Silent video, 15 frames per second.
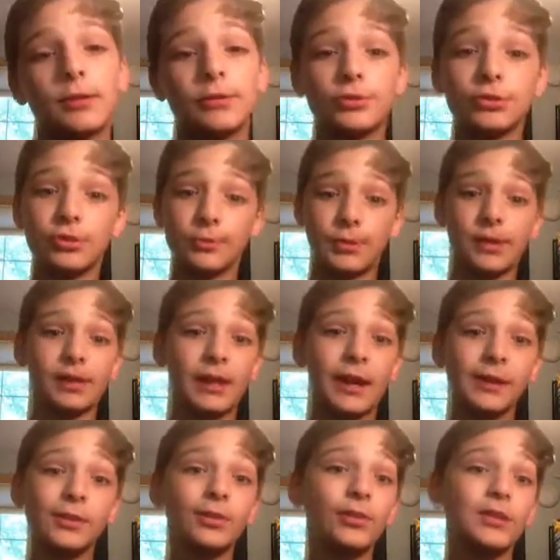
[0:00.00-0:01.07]
There's gonna be a
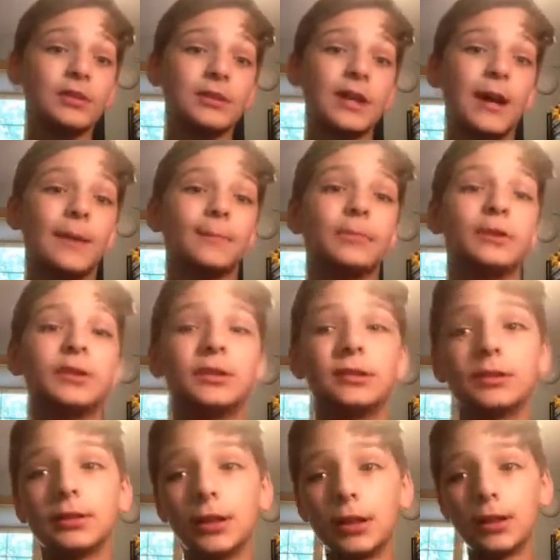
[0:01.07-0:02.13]
lot of things
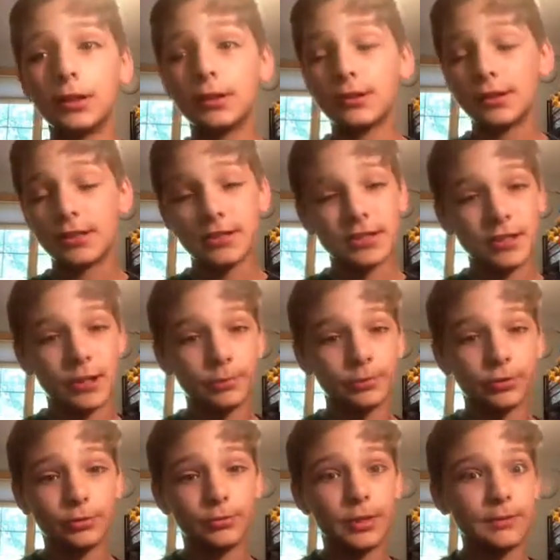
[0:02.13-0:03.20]
happening this
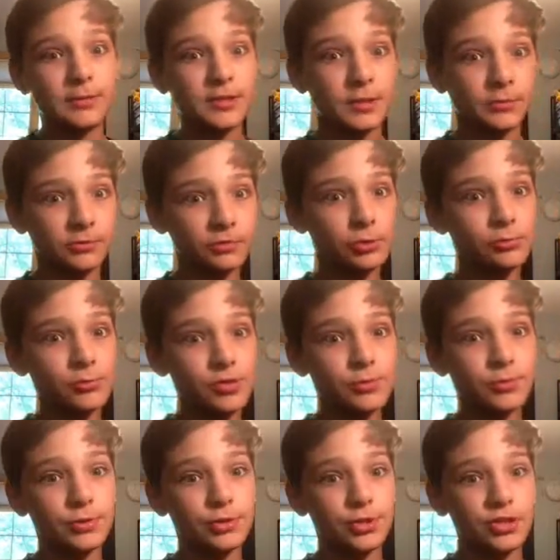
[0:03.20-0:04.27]
summer, maybe some room
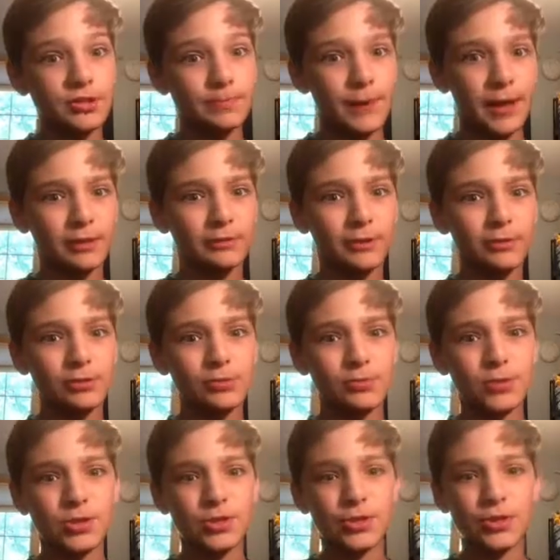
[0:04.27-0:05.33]
switches, background
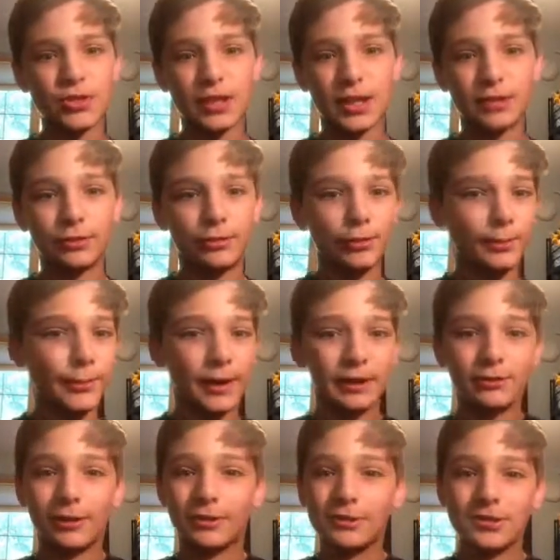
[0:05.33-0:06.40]
switches. I know the
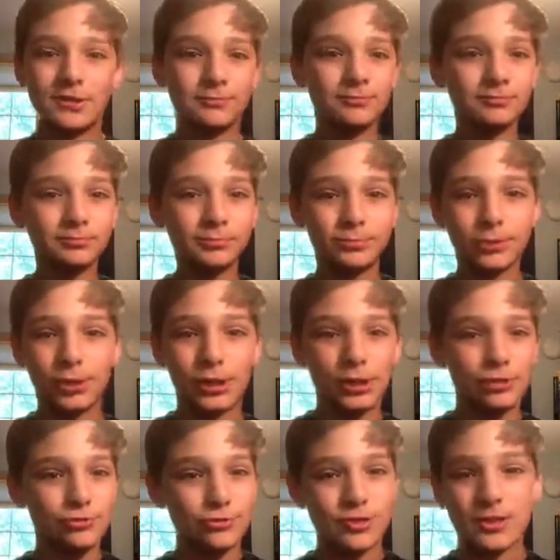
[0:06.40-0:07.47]
background isn't
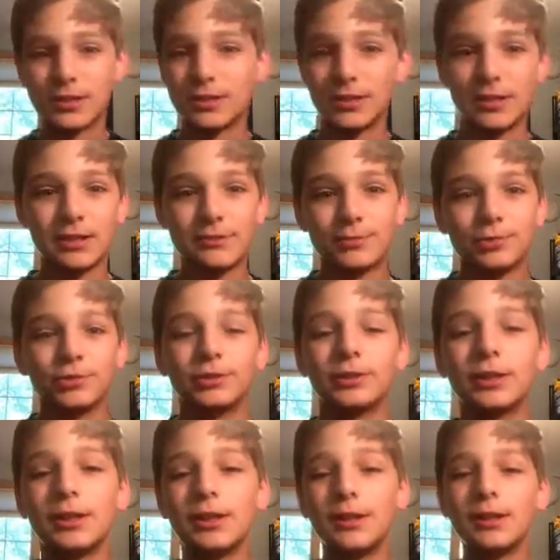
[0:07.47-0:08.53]
really interesting
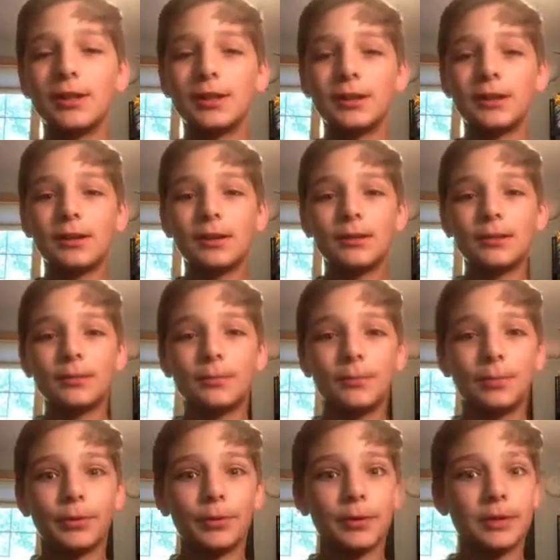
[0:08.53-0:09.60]
anymore,
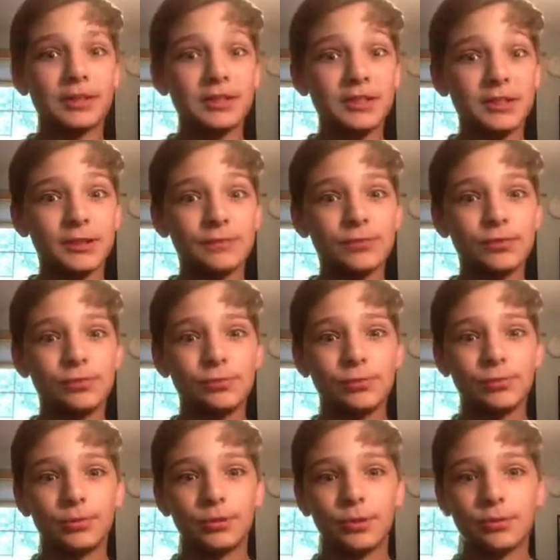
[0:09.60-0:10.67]
but I guess it gives
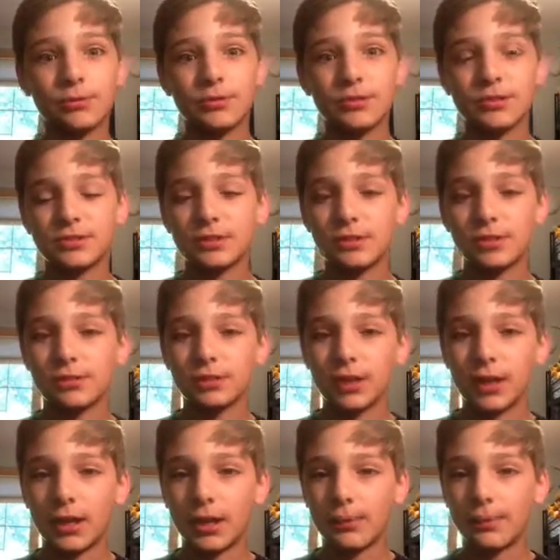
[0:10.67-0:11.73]
you another reason to
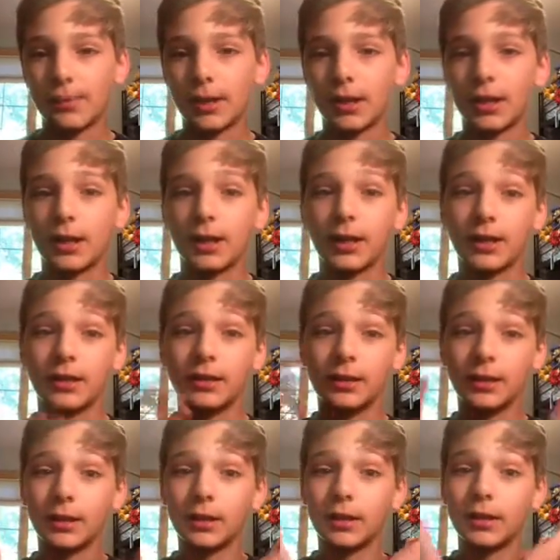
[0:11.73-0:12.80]
look at my